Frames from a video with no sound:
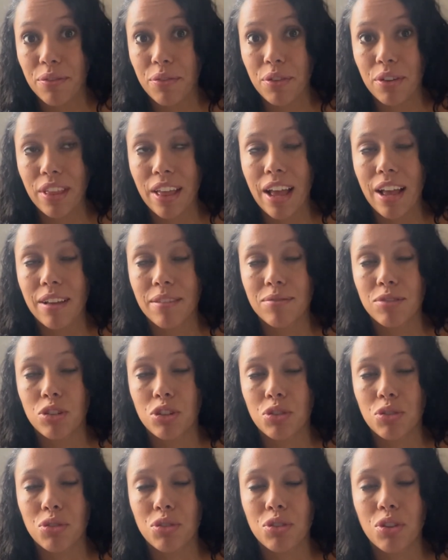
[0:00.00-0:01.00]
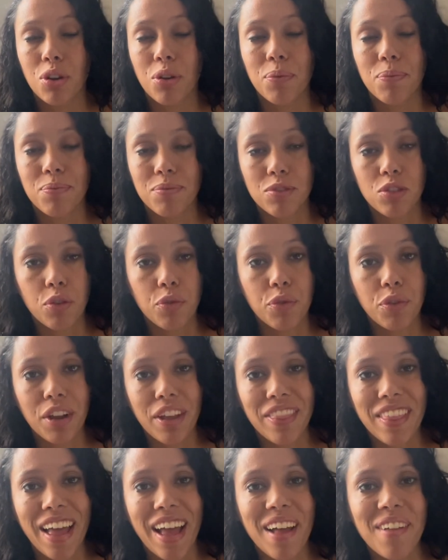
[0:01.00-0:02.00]
for that too. So don't
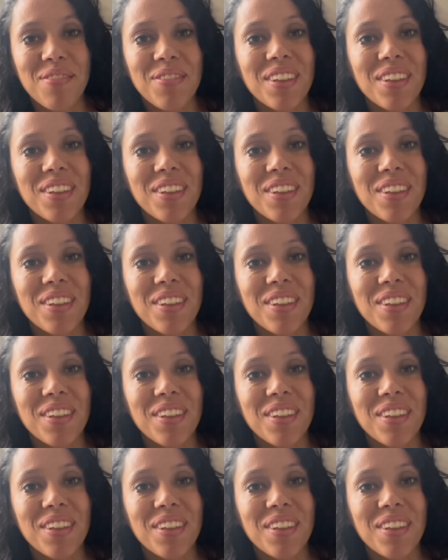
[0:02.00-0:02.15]
forget that.